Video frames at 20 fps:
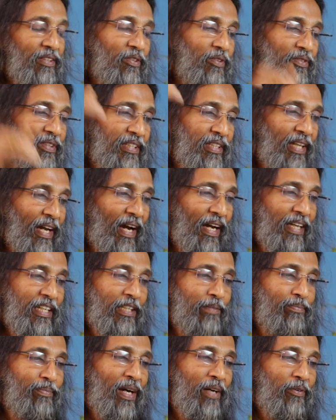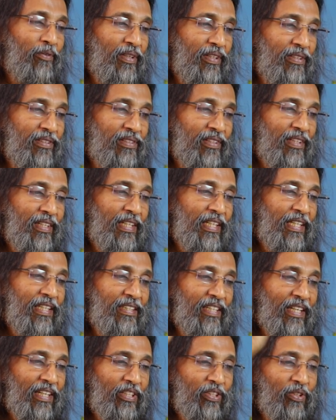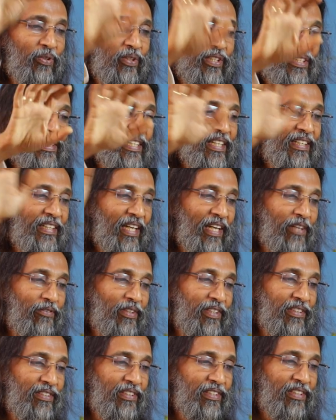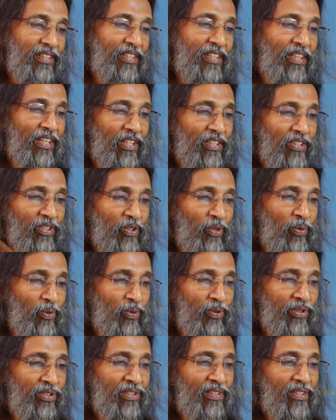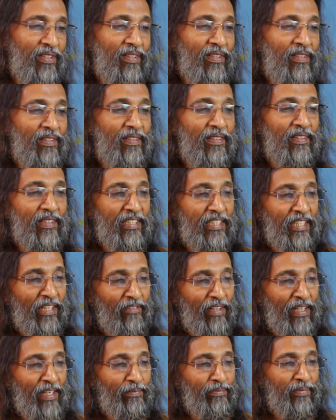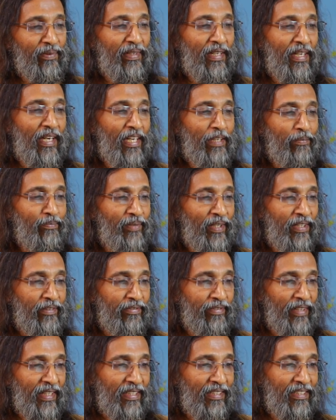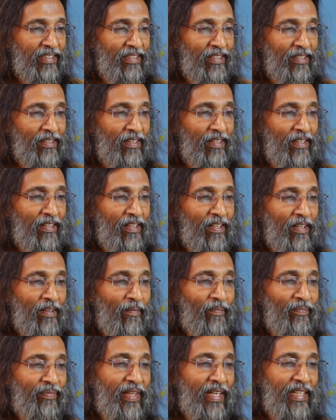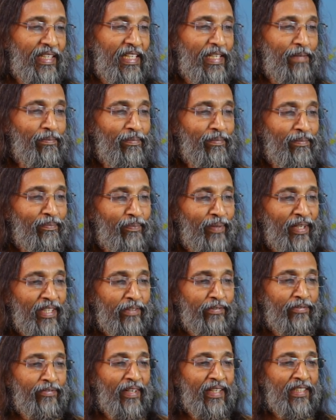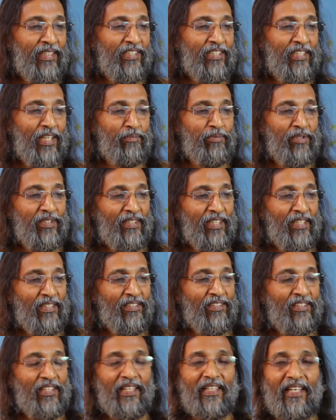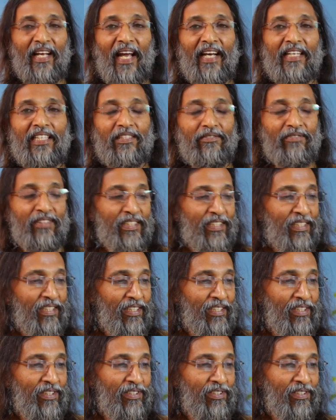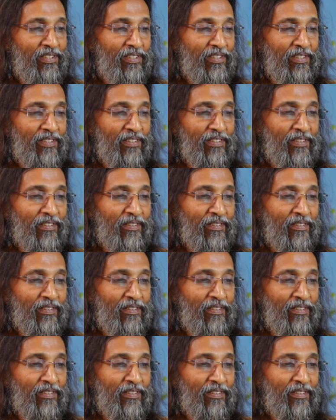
So these higher powers in their unity and diversity use, develop, and perfect the imperfect substance and activities